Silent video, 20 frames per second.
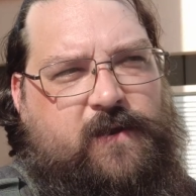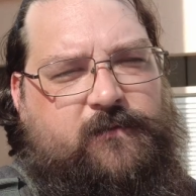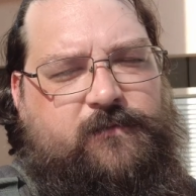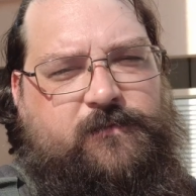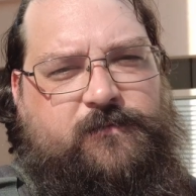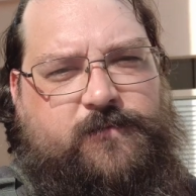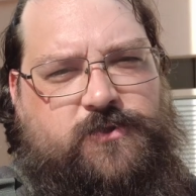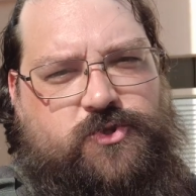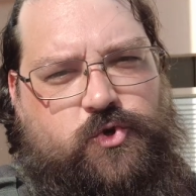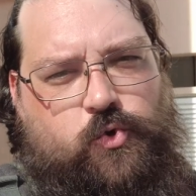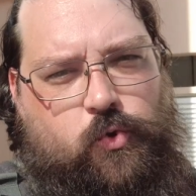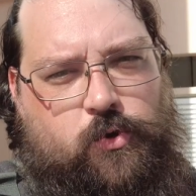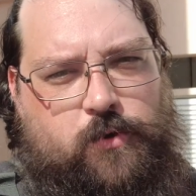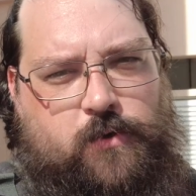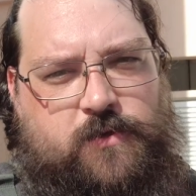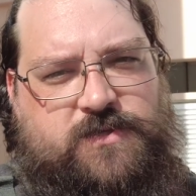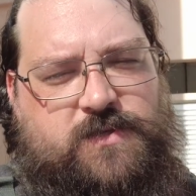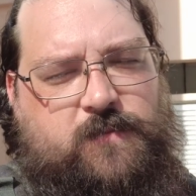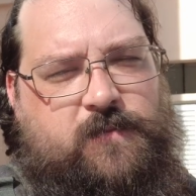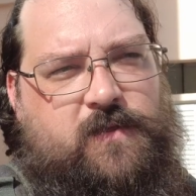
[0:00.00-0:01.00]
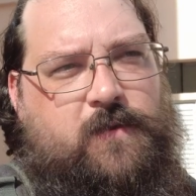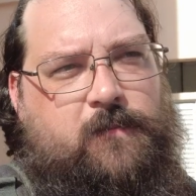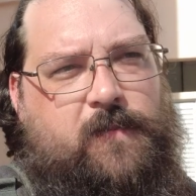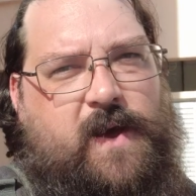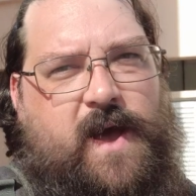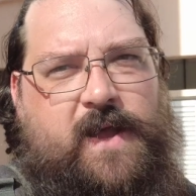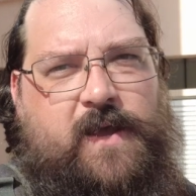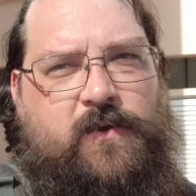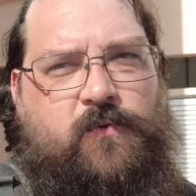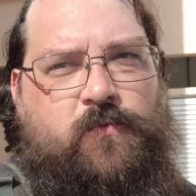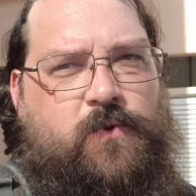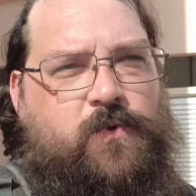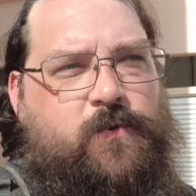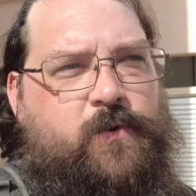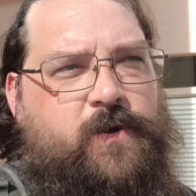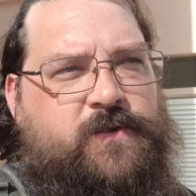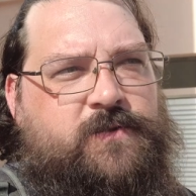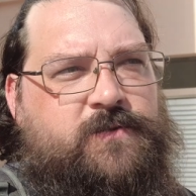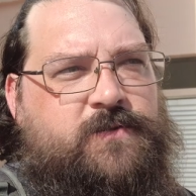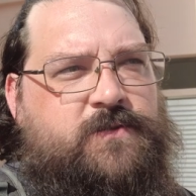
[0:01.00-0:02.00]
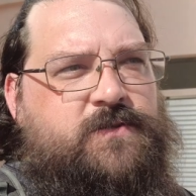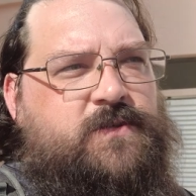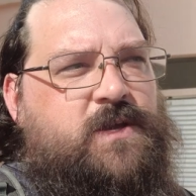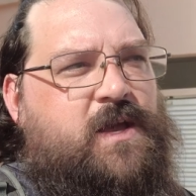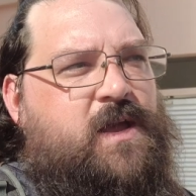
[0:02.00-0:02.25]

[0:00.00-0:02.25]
of tour some of the Mayan ruins.